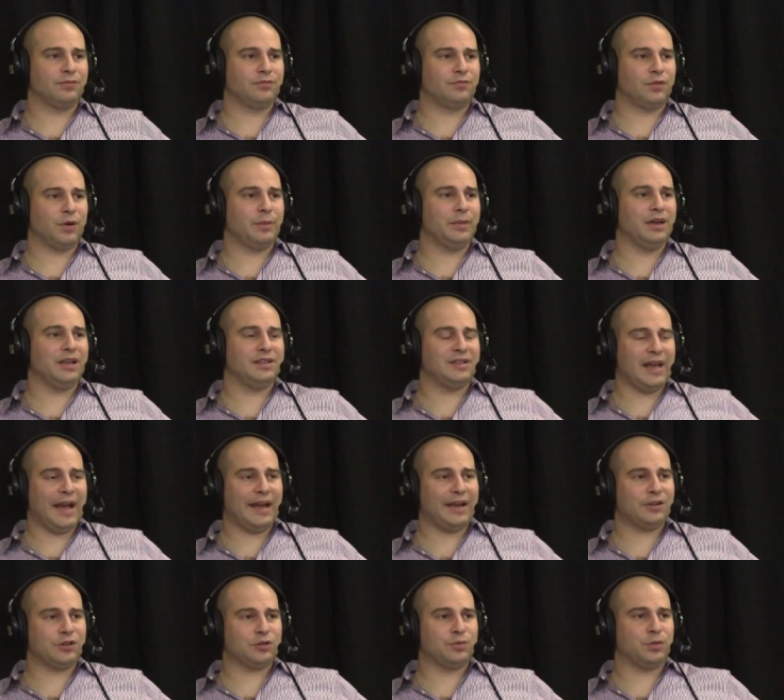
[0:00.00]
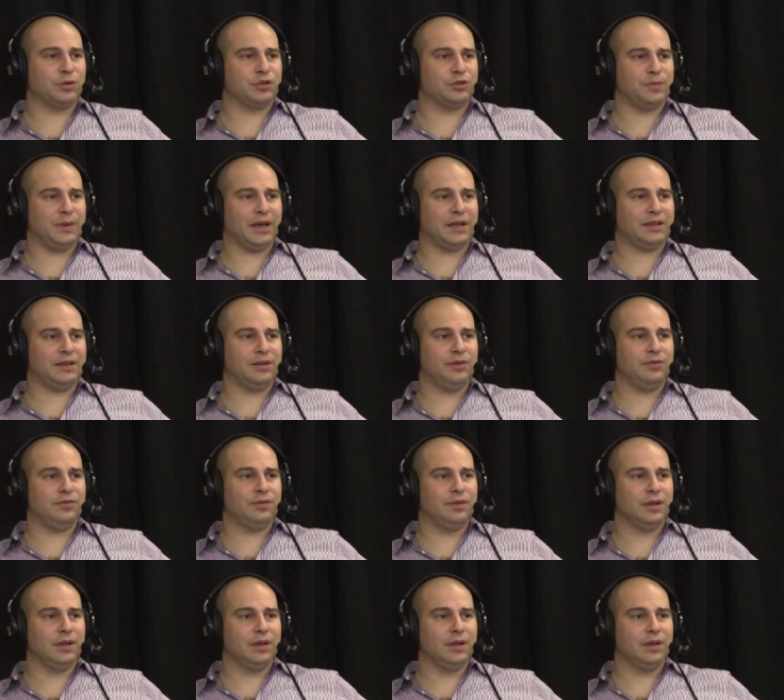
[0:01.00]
from an attacker's perspective